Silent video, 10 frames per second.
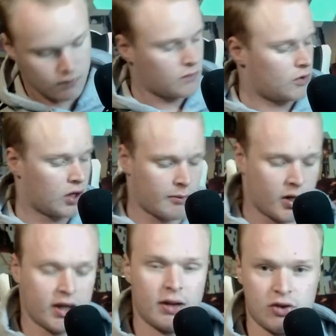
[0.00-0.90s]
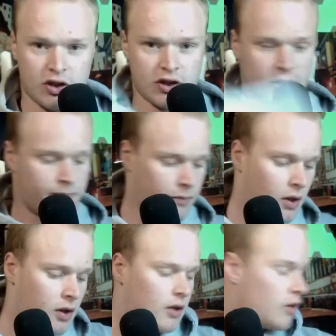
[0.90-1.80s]
Never mind, that was just the
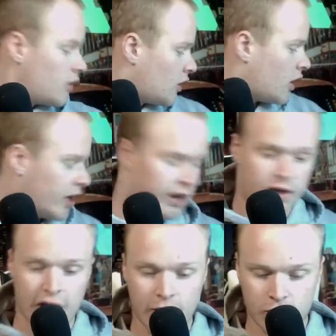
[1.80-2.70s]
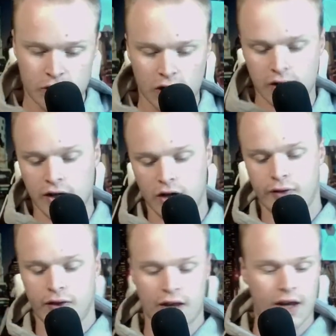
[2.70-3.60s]
thing. We'll chuck that over
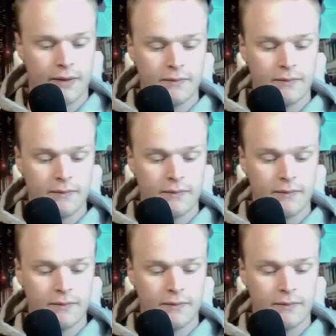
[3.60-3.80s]
there.